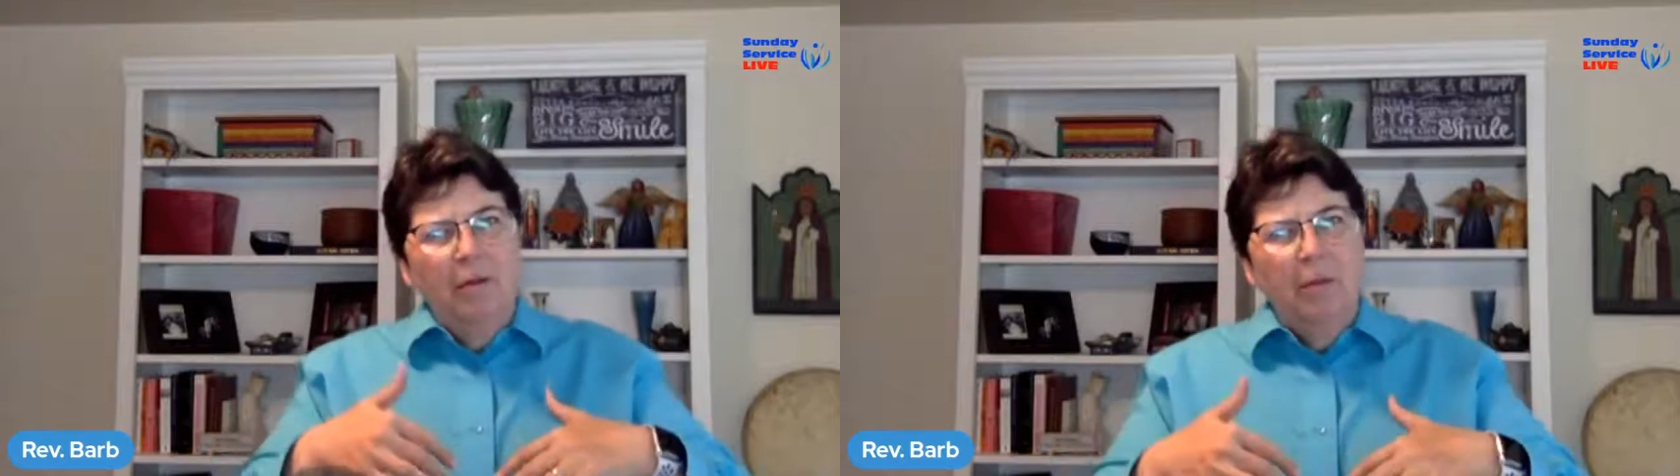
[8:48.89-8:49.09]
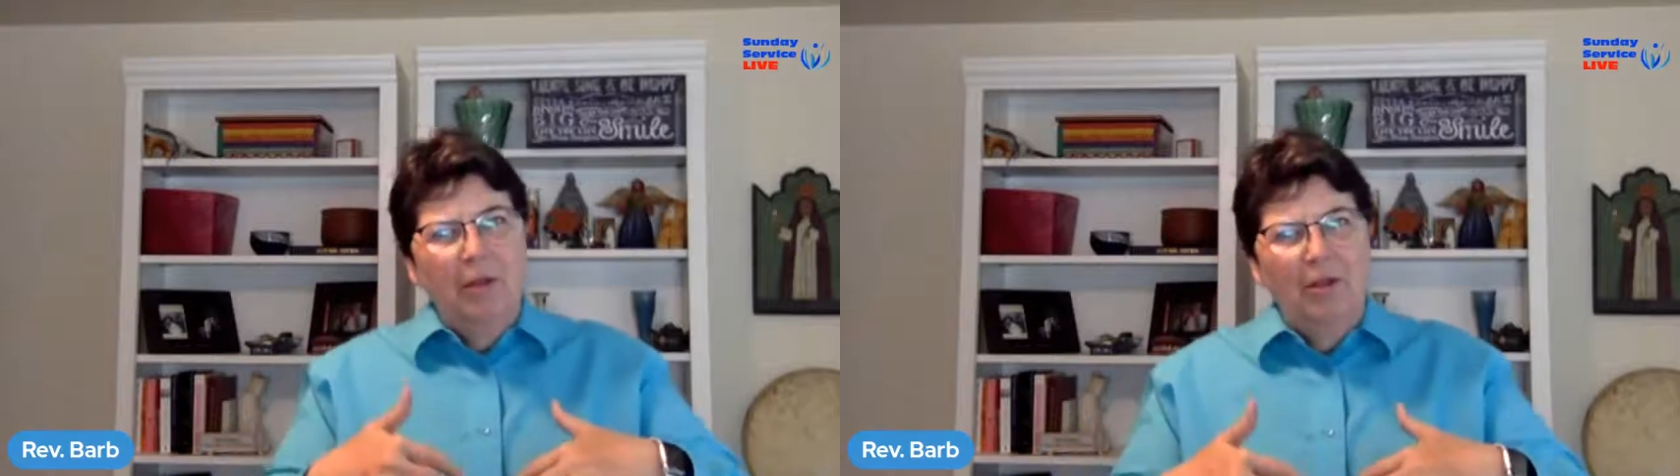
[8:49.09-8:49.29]
in
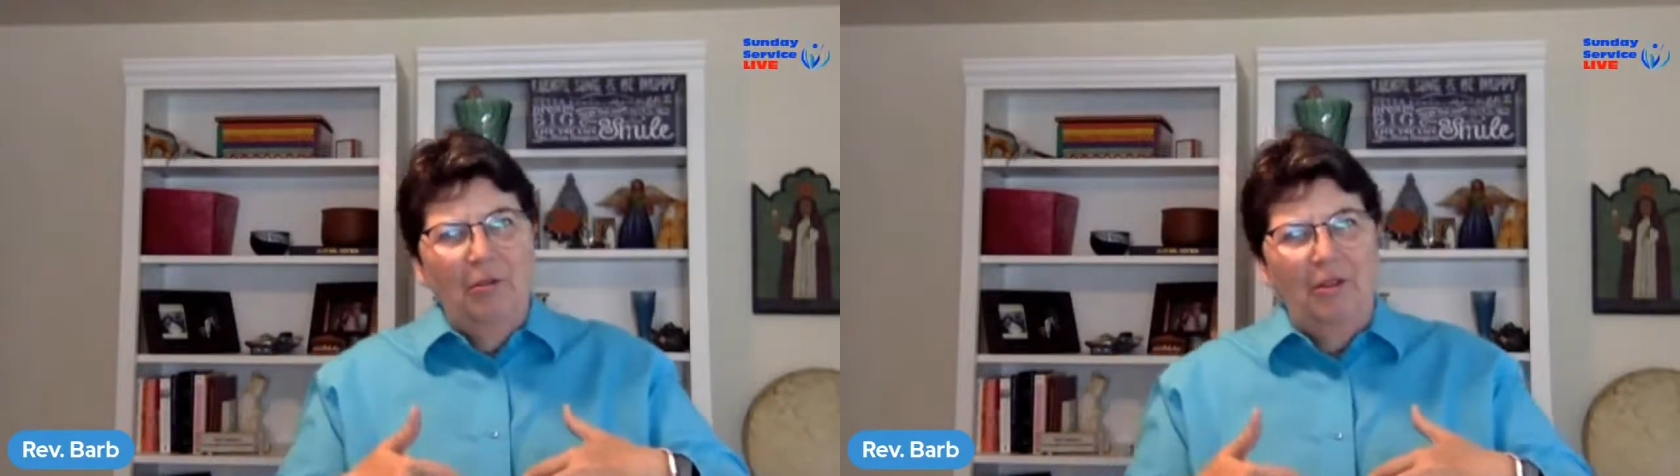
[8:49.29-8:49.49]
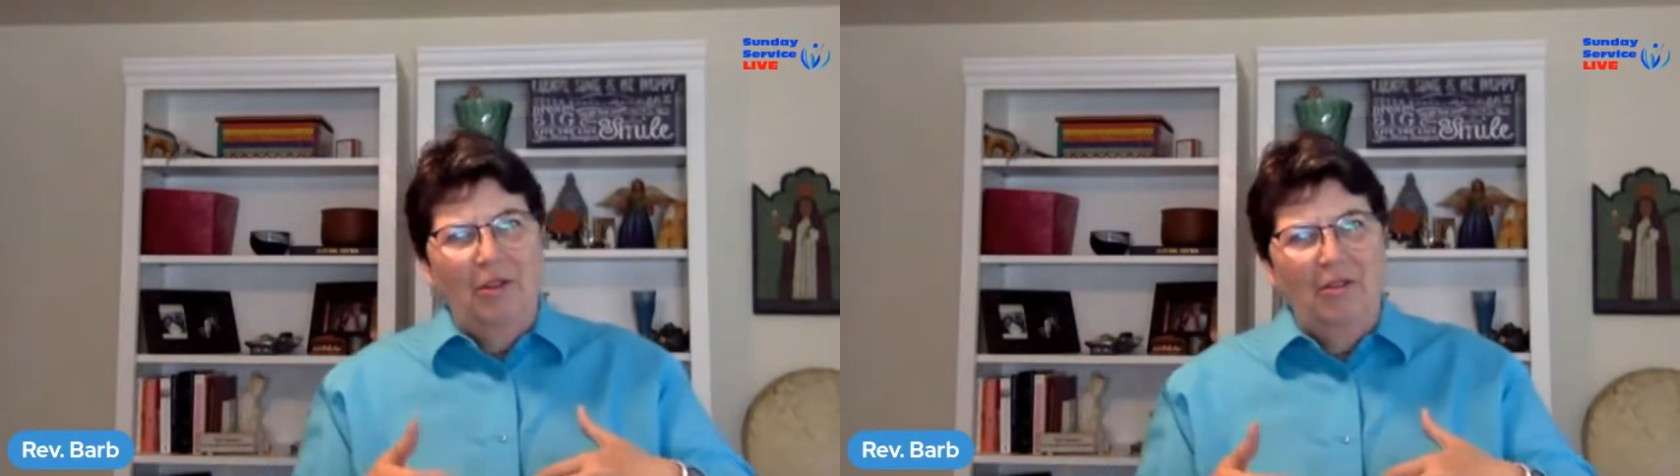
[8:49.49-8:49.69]
the middle
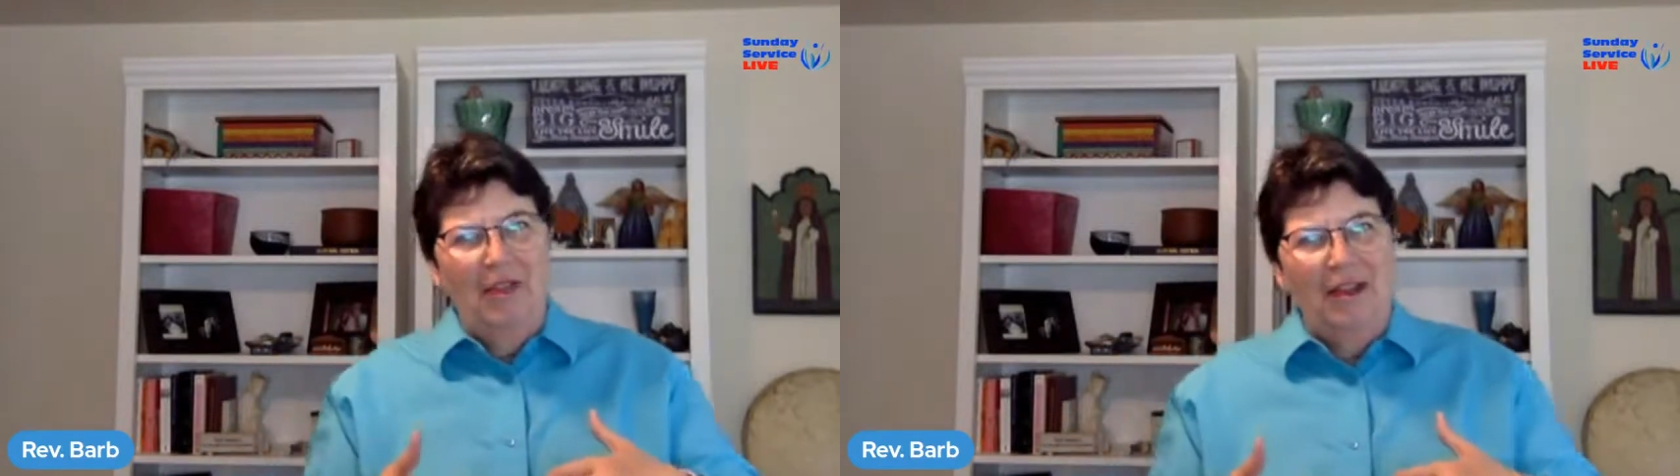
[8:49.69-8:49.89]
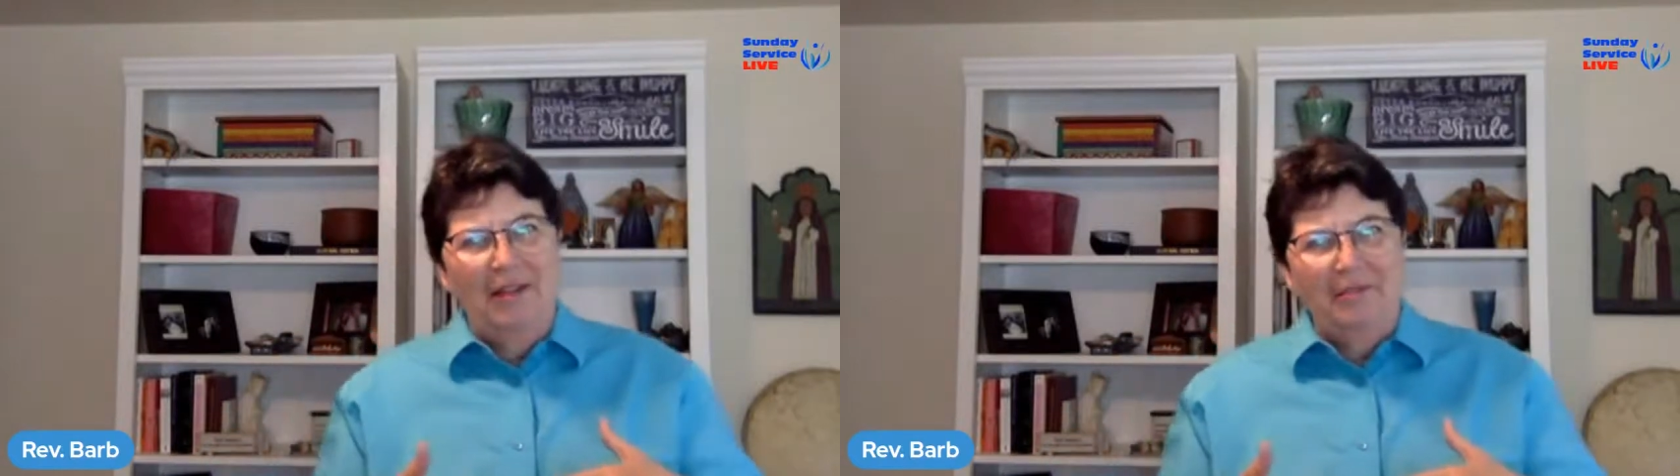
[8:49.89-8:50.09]
of all
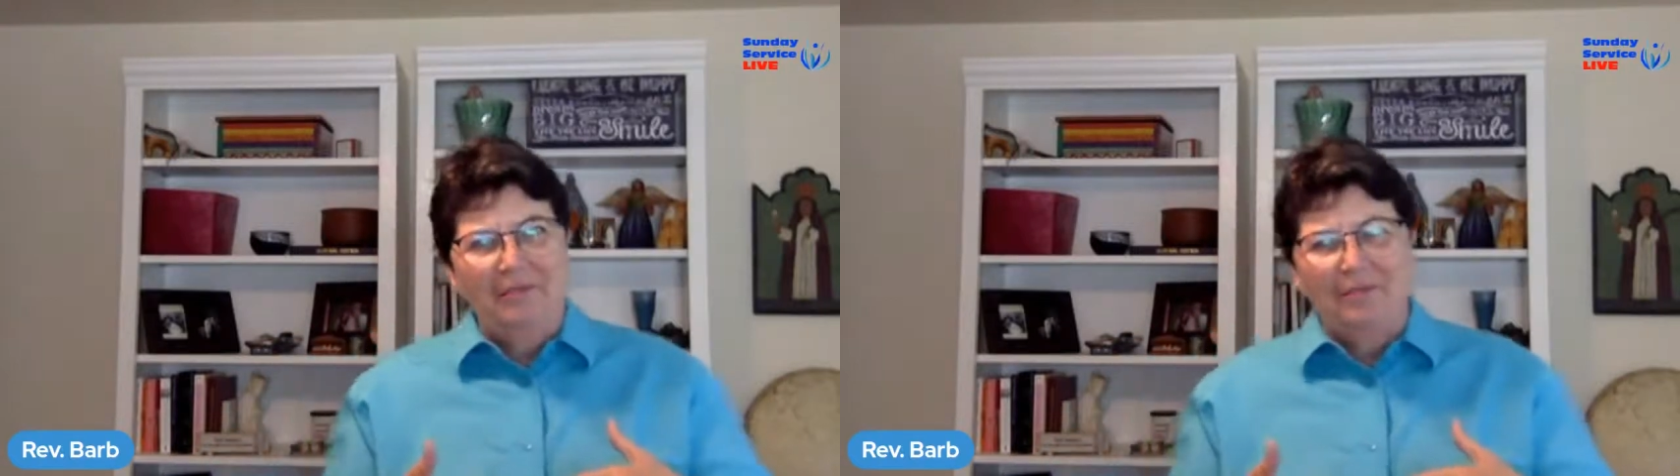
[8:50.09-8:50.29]
that.